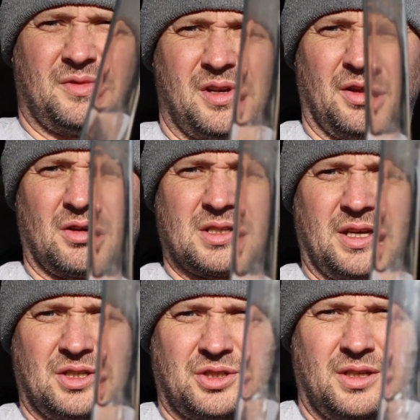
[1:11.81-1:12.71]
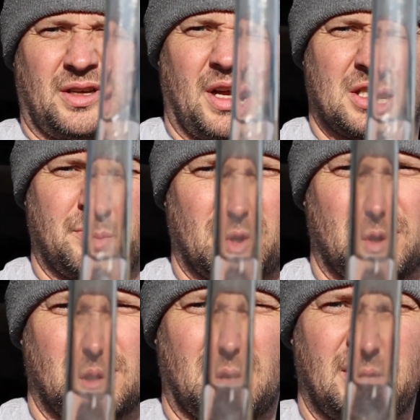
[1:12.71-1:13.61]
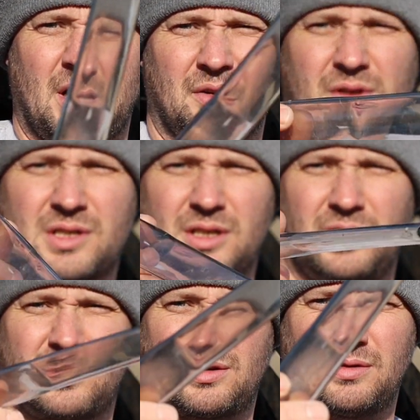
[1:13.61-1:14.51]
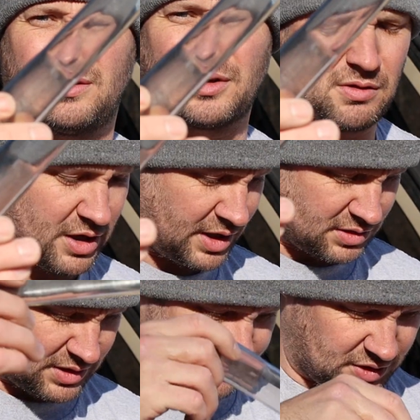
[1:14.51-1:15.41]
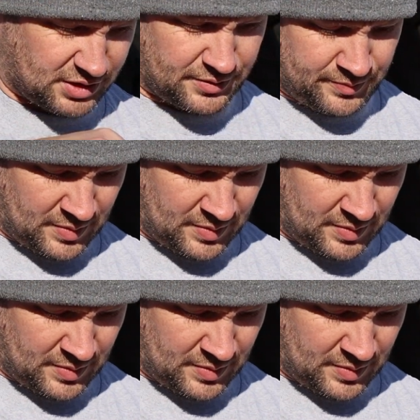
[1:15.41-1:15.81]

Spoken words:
Another extension, that'd actually be good to get down in the seats and the cracks and everything.